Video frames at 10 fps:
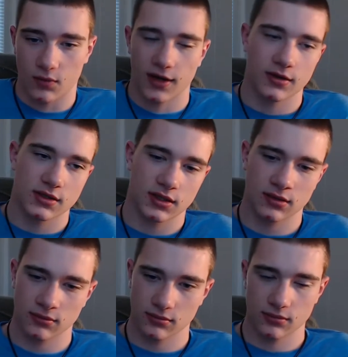wirelessly,
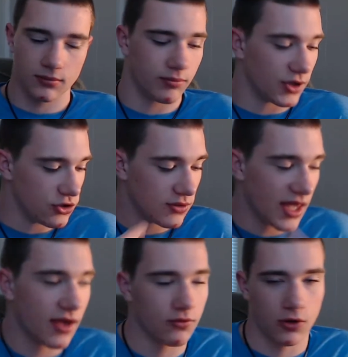but you
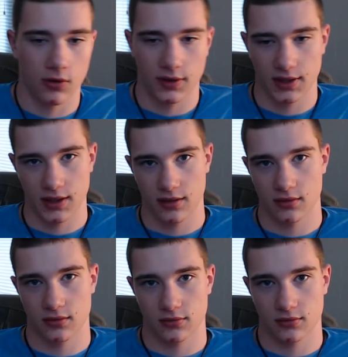can record like that.